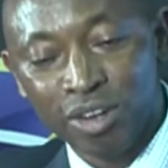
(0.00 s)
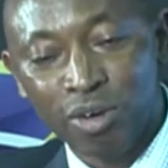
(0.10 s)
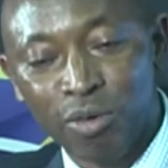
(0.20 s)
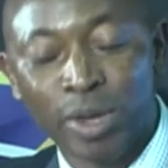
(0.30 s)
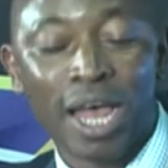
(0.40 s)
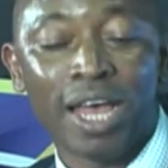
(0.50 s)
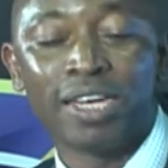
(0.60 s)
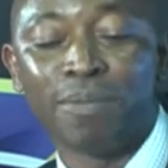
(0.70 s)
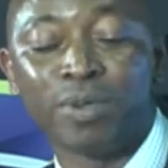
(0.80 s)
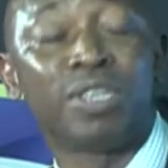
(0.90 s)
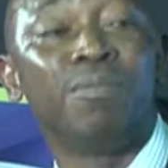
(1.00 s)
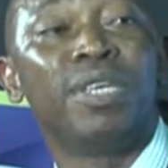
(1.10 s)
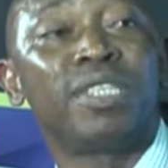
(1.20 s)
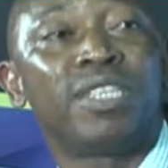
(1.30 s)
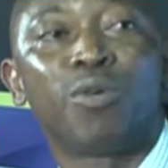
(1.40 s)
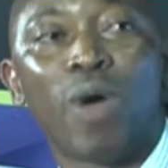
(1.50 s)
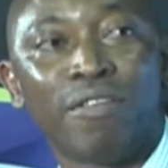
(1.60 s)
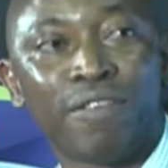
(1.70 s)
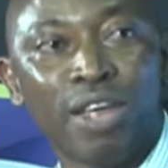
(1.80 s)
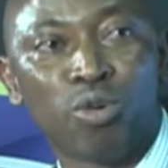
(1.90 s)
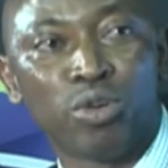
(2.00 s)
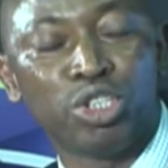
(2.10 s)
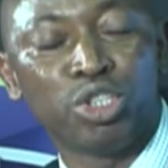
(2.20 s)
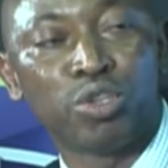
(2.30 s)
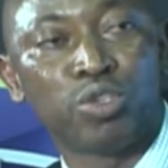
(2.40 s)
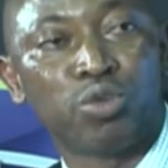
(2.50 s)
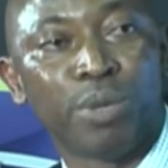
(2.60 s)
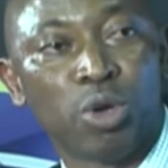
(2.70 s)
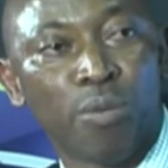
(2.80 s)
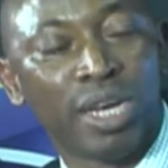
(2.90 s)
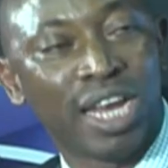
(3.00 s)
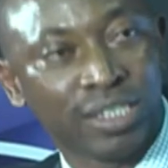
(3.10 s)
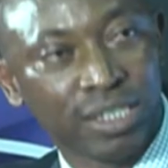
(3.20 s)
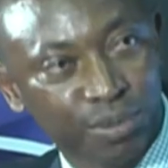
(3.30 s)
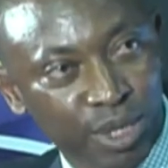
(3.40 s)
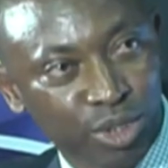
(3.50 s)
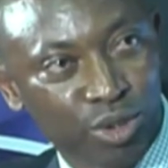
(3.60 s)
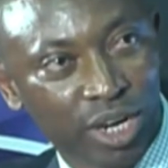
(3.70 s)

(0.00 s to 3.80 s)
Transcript: whether the person meets the qualifying conditions to become a NASSIT pensioner.